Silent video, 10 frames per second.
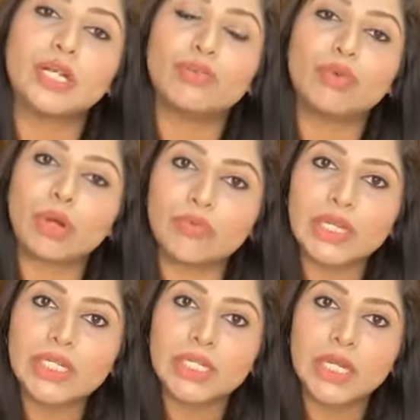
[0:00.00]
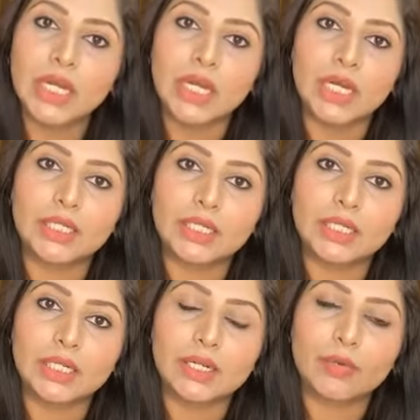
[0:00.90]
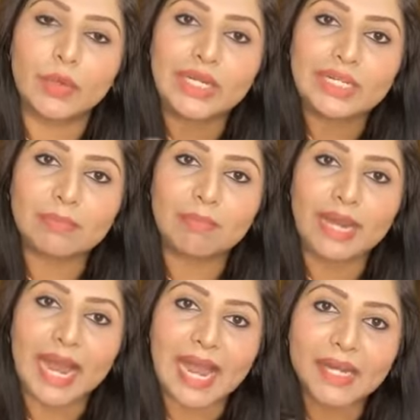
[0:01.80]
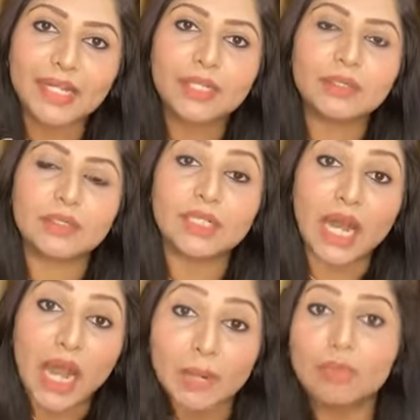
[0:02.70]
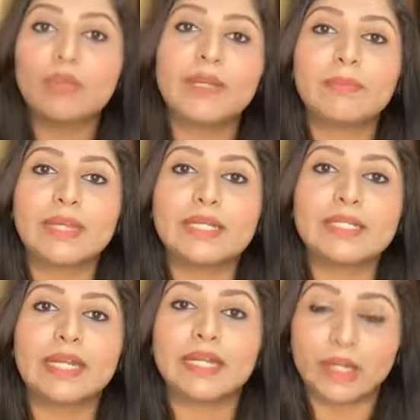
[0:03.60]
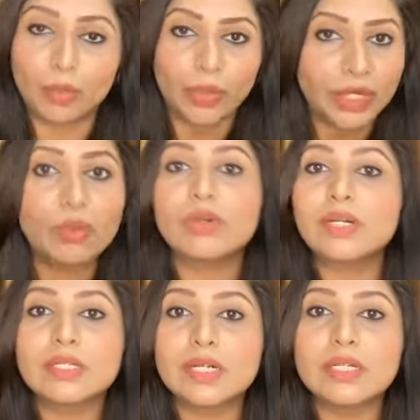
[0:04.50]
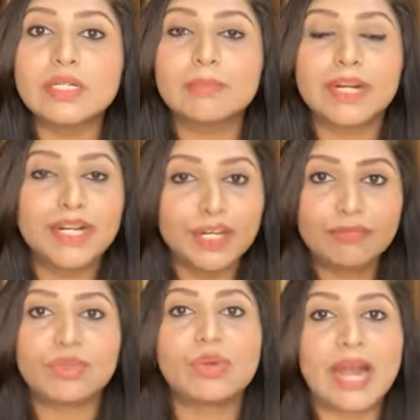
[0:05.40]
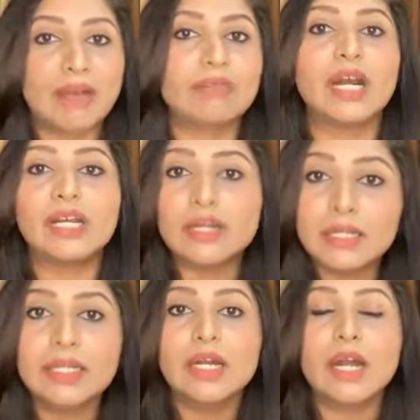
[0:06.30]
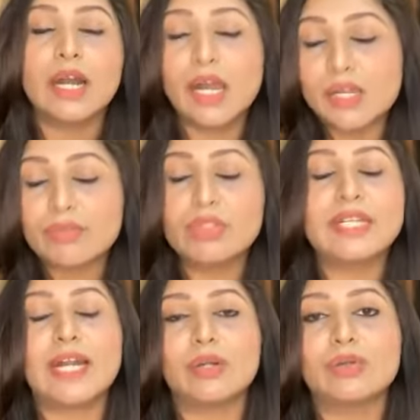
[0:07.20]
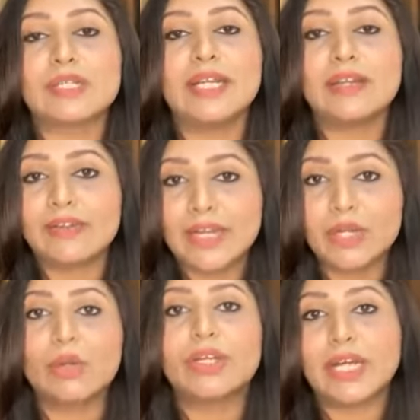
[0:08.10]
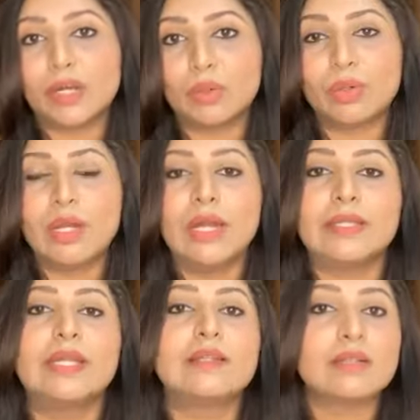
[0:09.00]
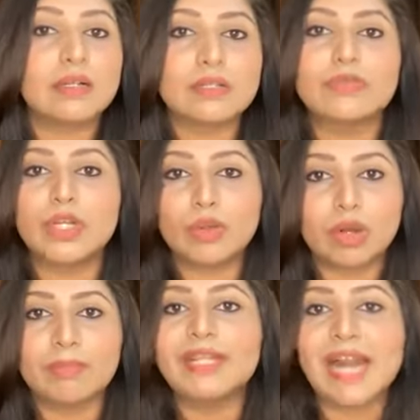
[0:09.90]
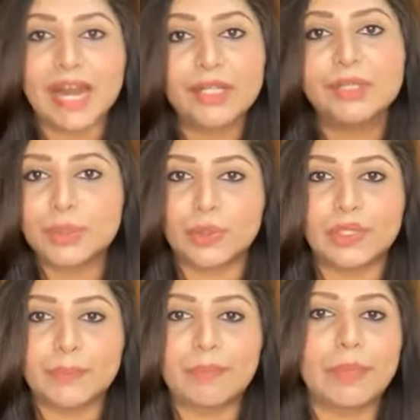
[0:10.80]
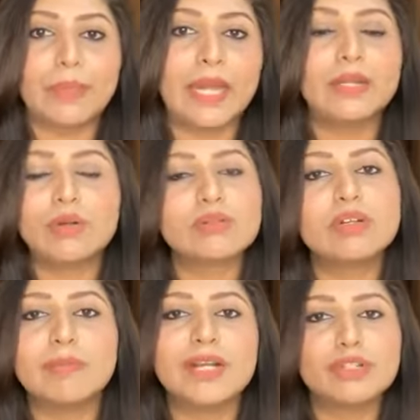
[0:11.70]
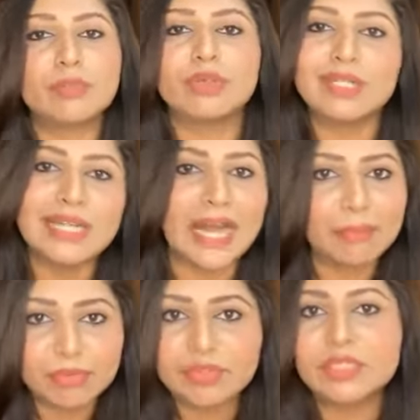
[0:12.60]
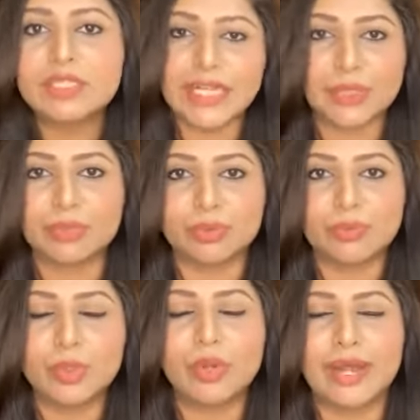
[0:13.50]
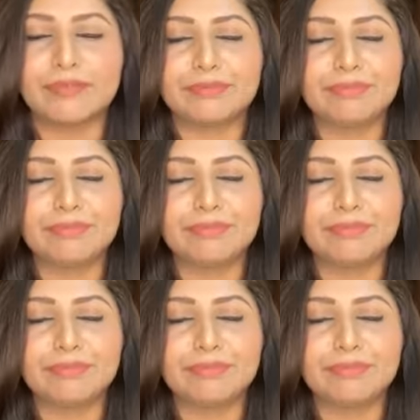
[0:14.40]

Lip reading: for which the various black and dark blue pigments can get very good results. But if you have colorful tattoos like red or yellow, then results will not be that good. And it also depends upon the type of the tattoo you have.